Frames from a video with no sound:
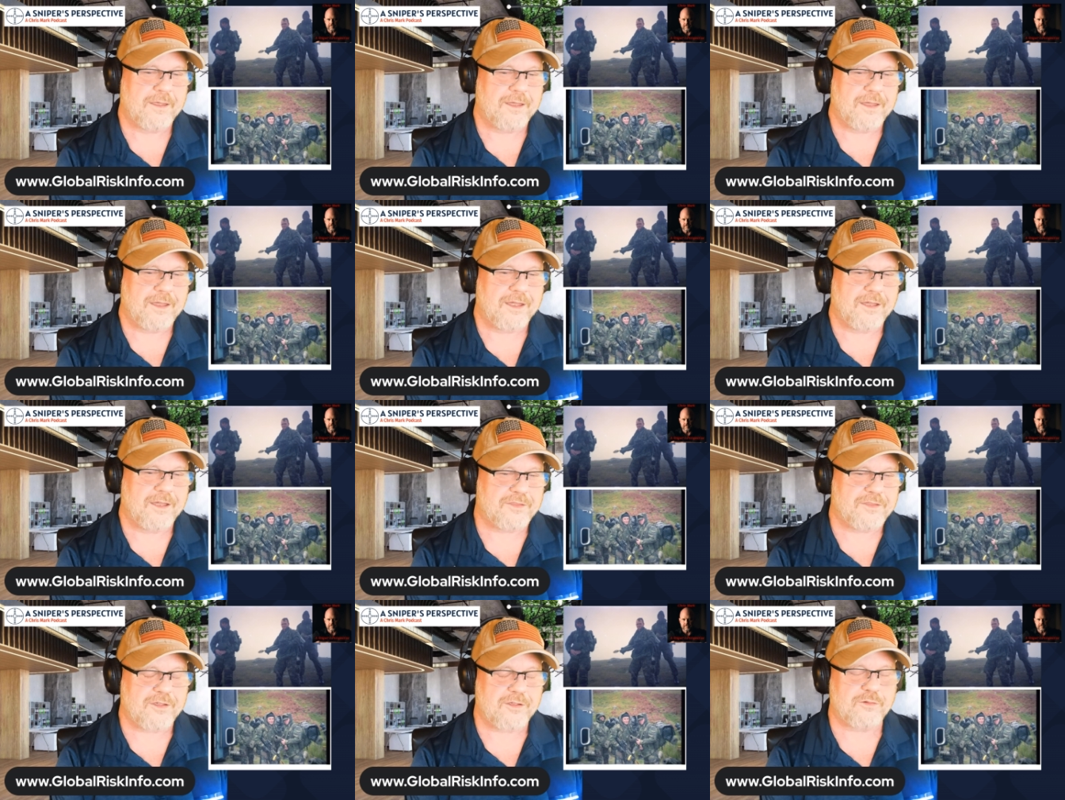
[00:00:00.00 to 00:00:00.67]

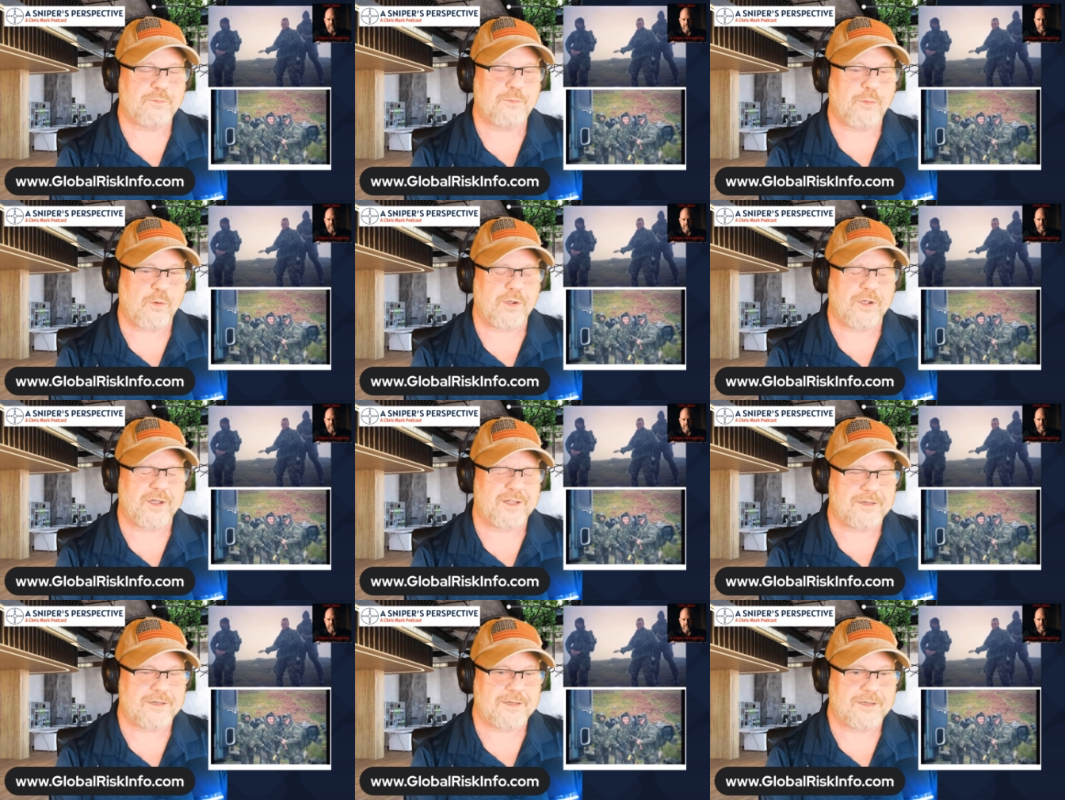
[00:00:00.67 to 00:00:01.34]
at this
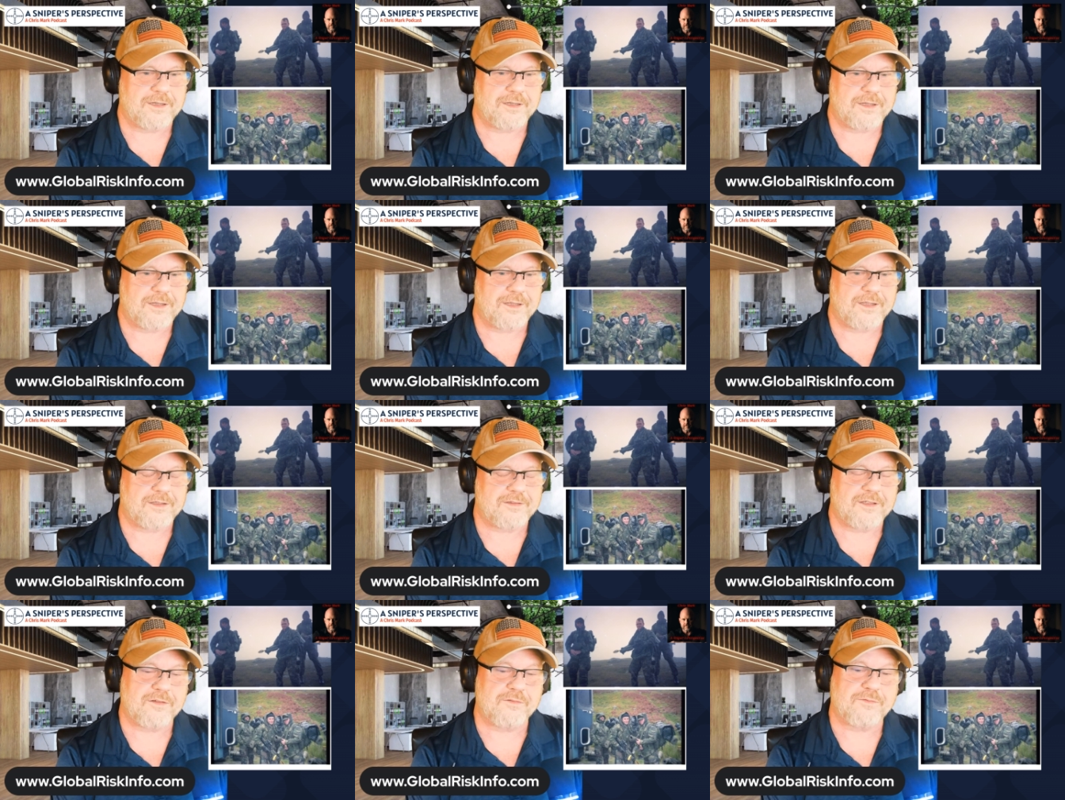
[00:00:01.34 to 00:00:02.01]
point,
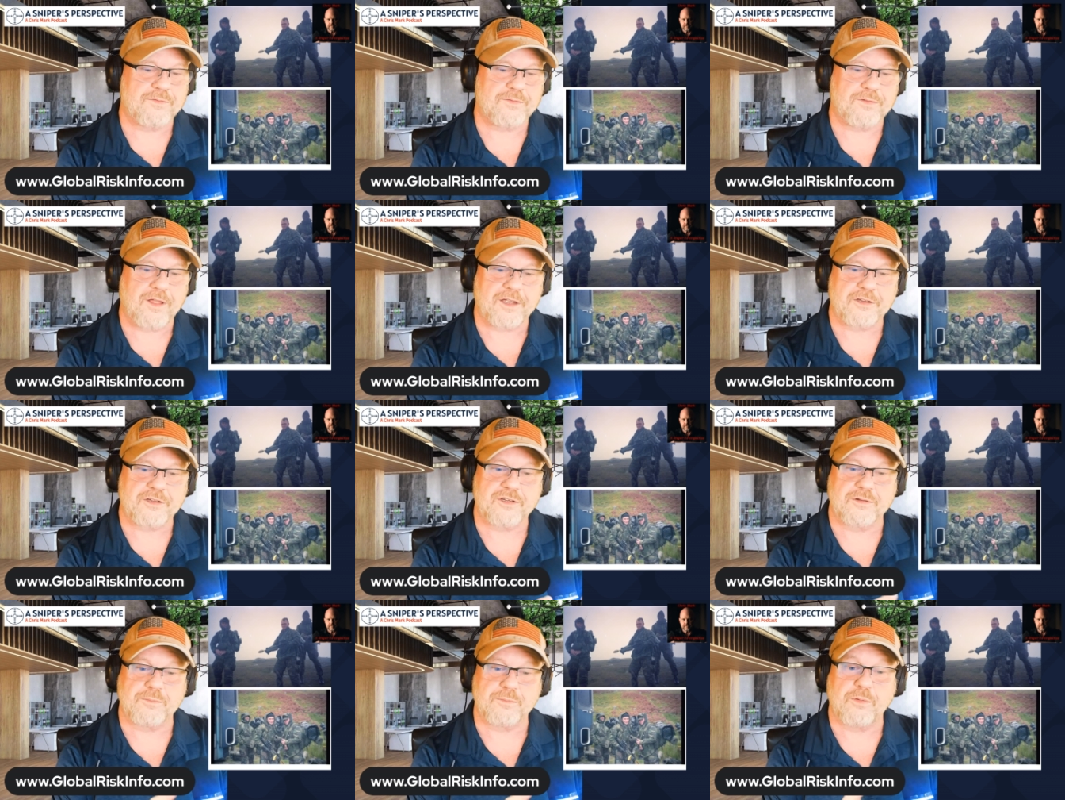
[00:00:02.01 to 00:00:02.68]
it's an
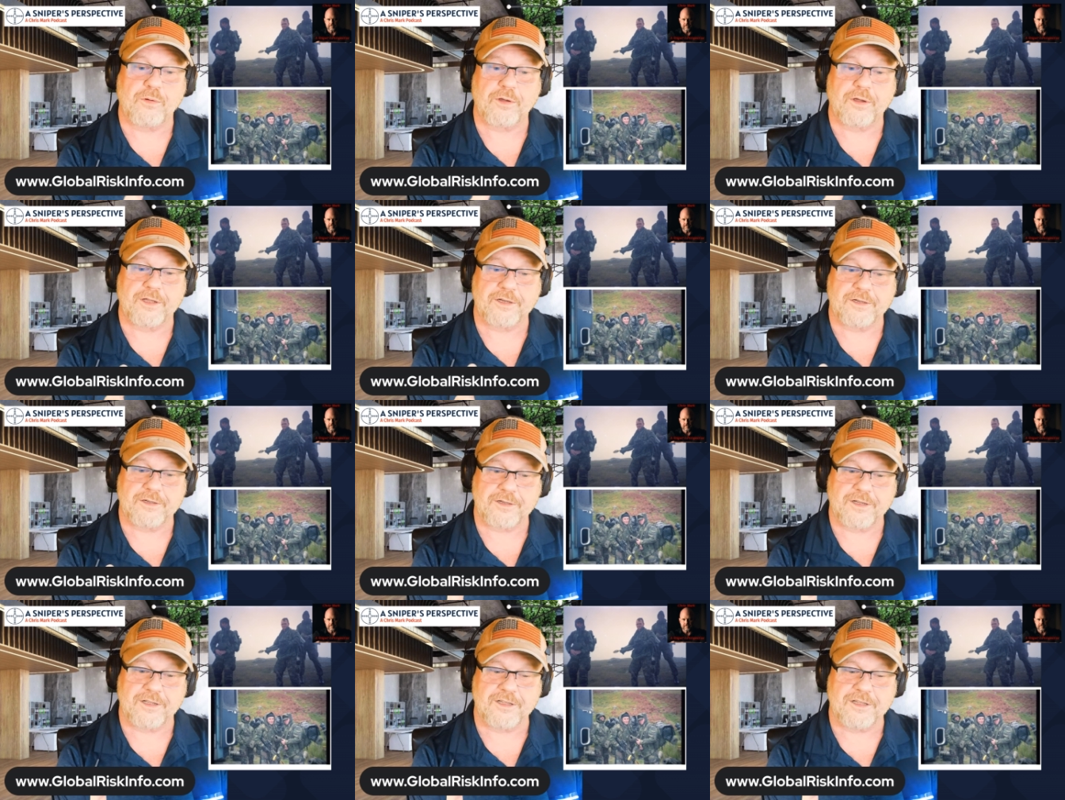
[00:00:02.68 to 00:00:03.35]
inflection point,
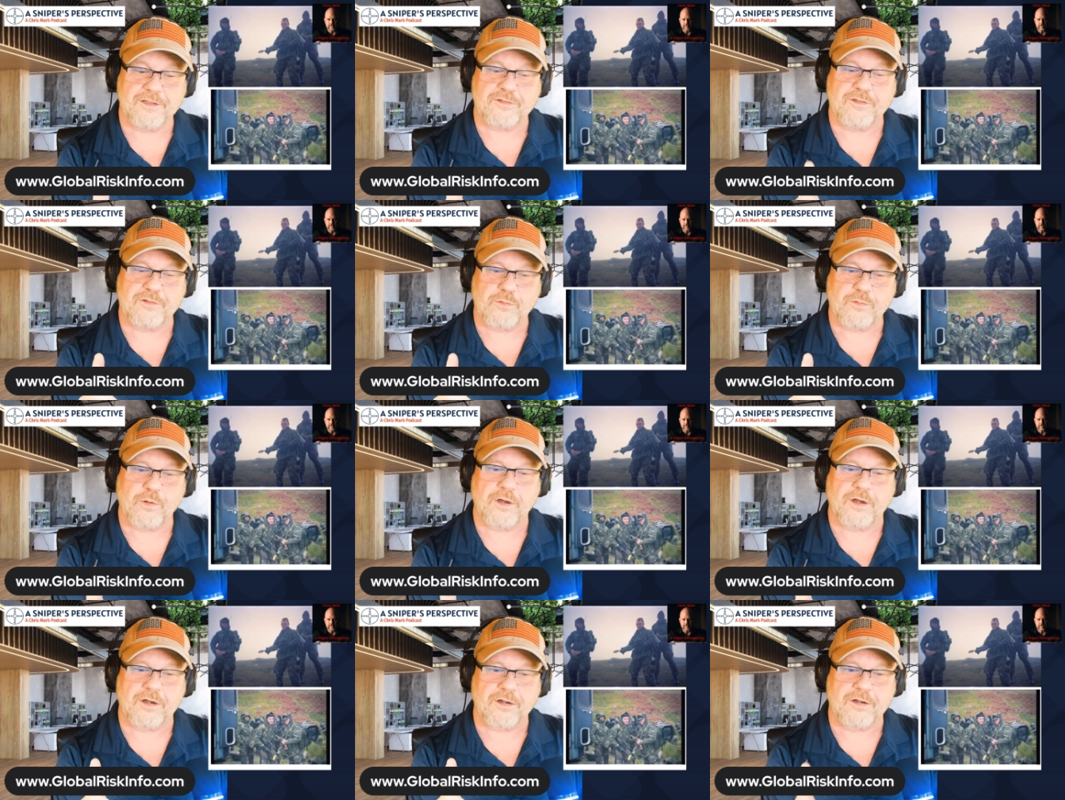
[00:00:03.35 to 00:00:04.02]
and this is
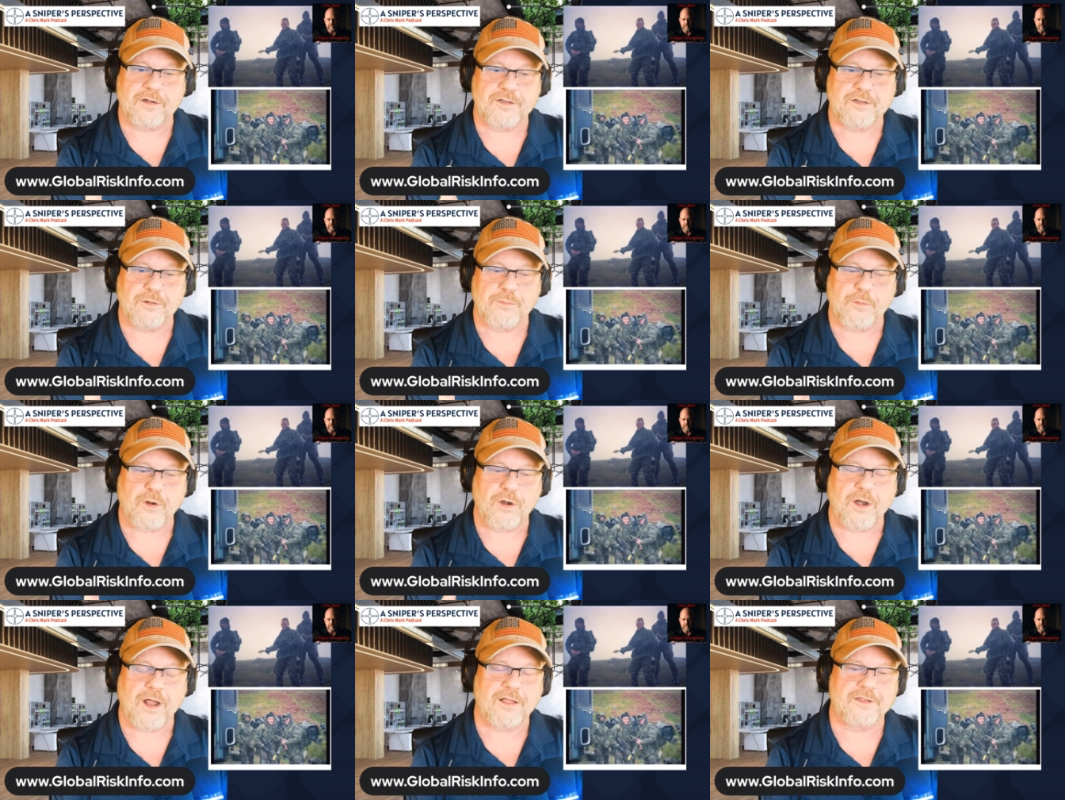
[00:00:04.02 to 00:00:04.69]
where your
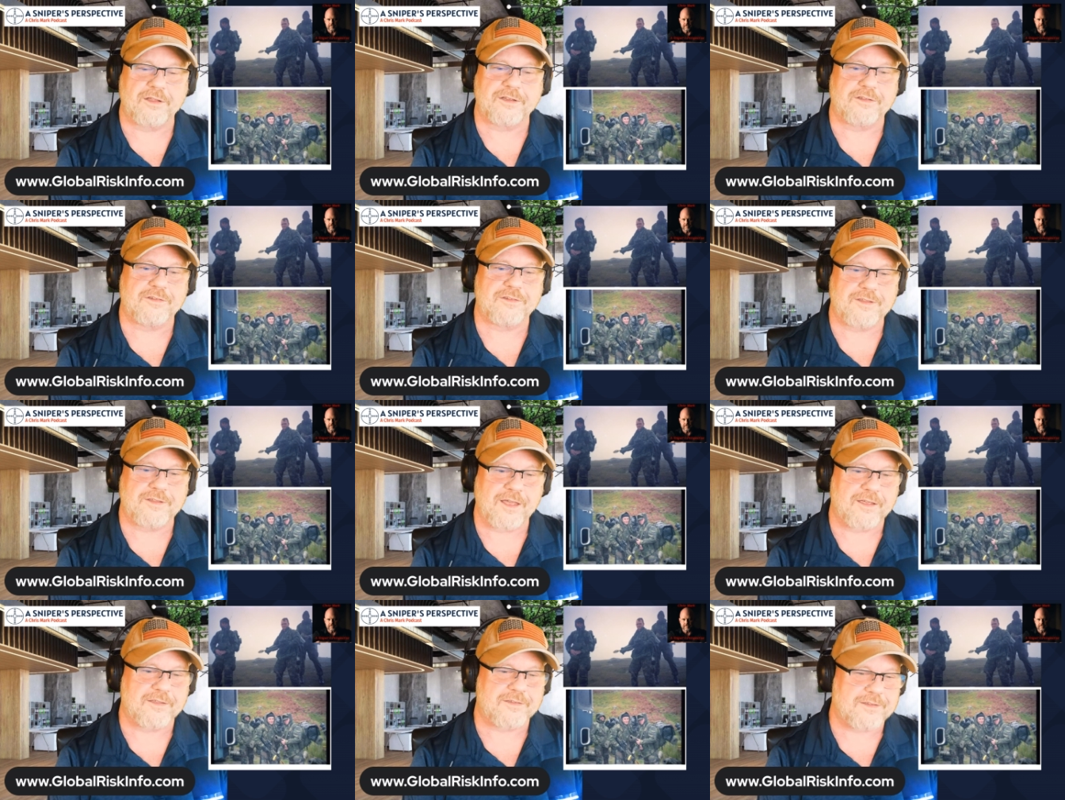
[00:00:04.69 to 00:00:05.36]
morality is
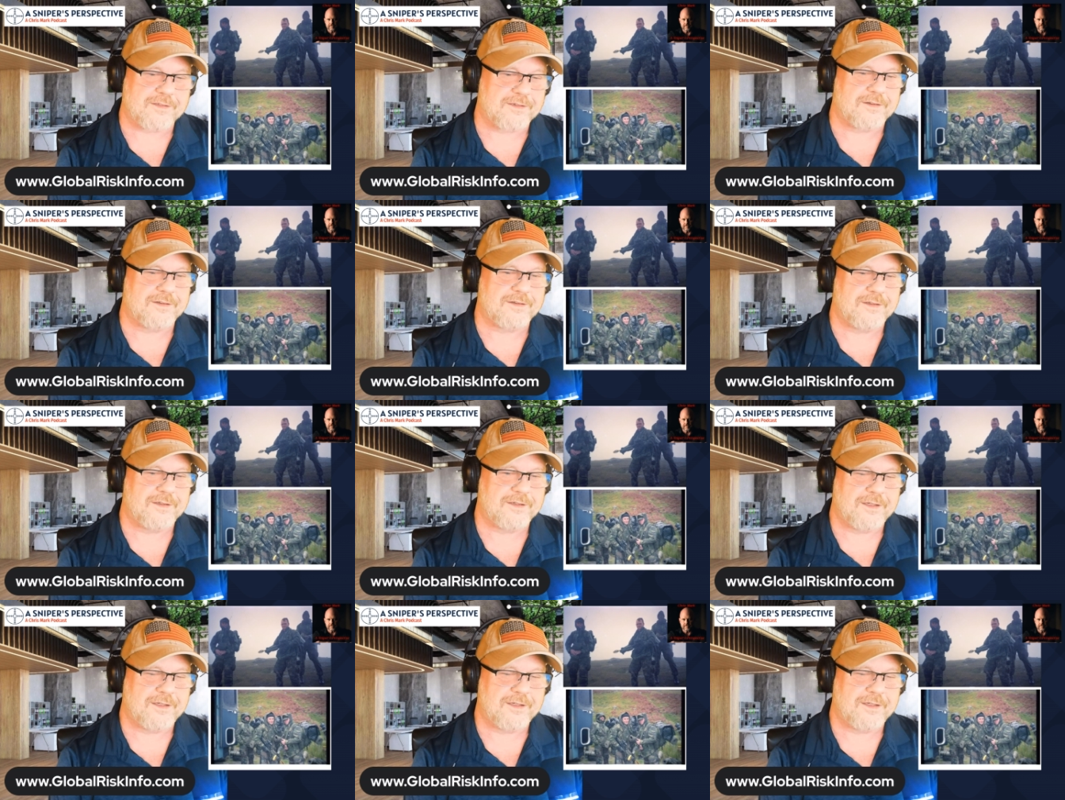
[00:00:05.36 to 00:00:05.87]
tested.